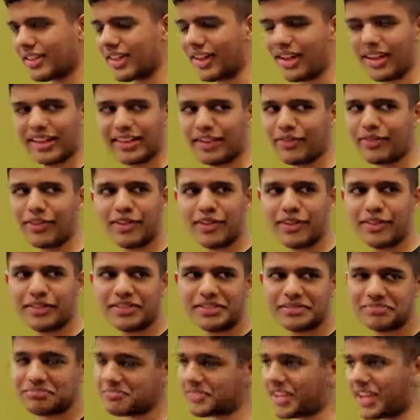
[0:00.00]
I never
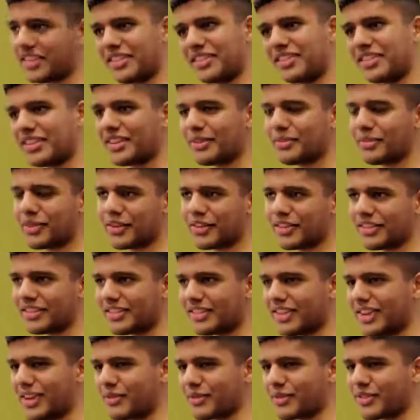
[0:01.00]
heard anything about
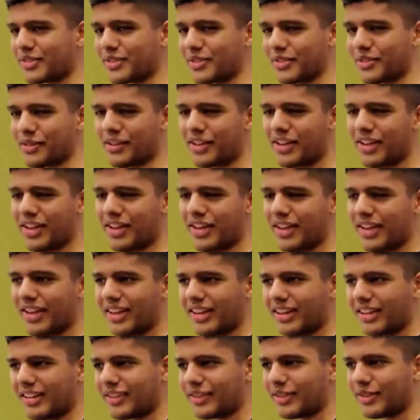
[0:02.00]
Islam, so
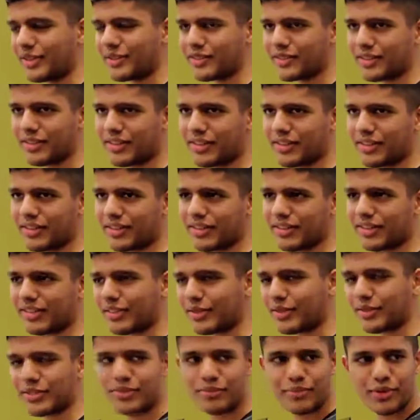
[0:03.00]
those
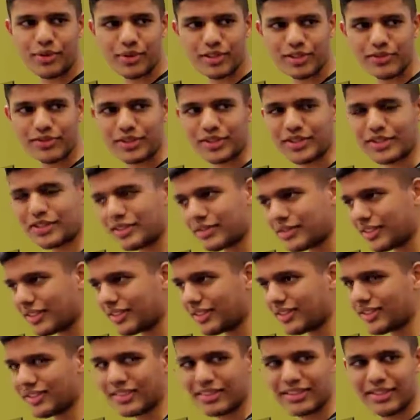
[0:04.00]
are books for
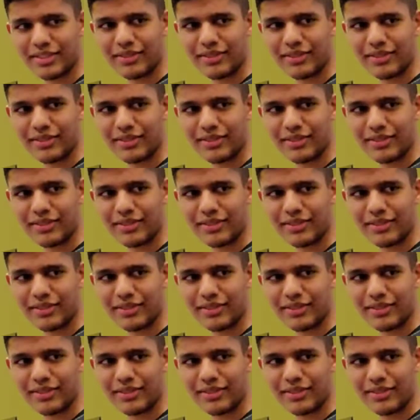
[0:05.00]
children,